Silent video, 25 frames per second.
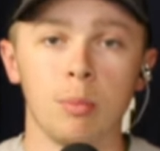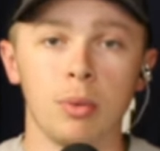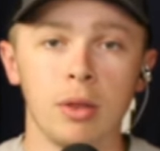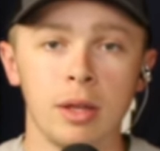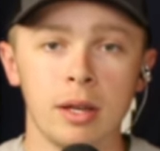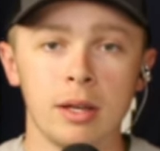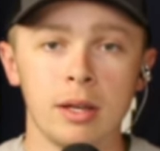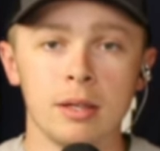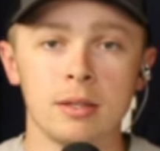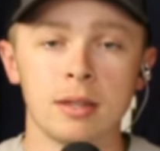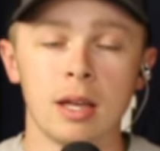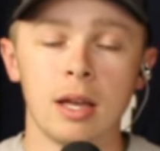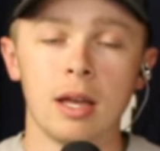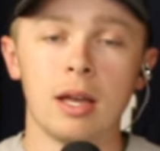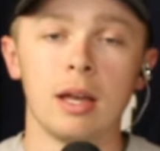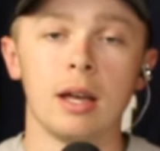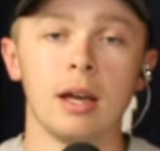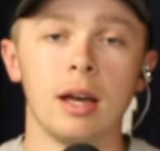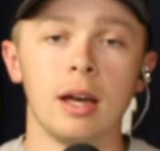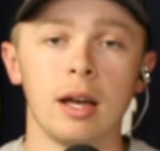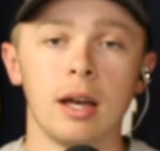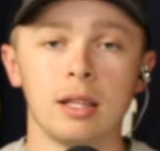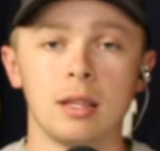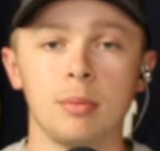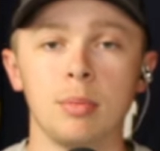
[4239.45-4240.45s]
plays
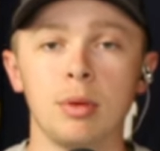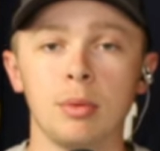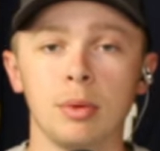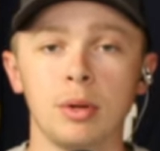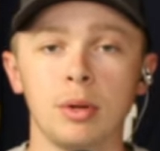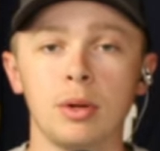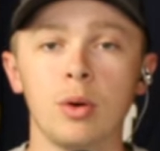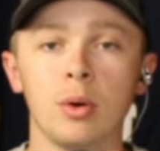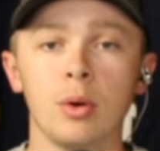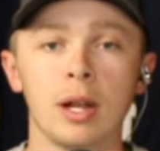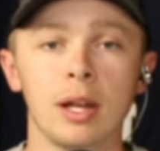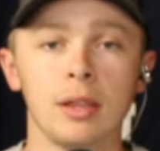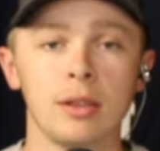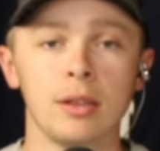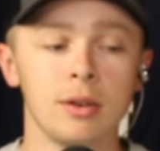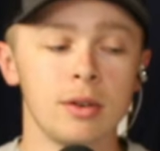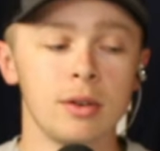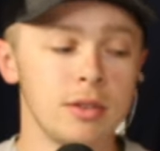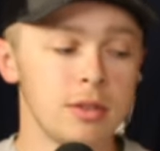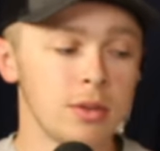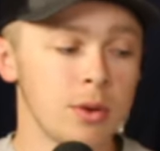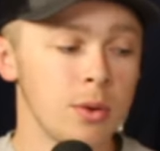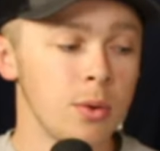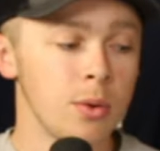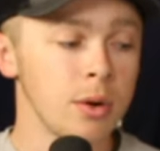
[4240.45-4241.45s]
to be able to go down there
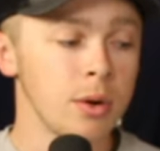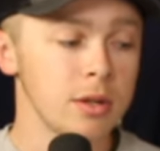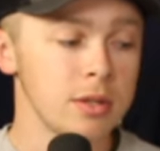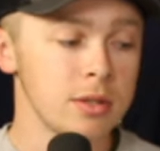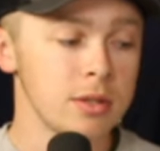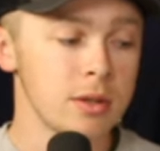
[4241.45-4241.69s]
and score.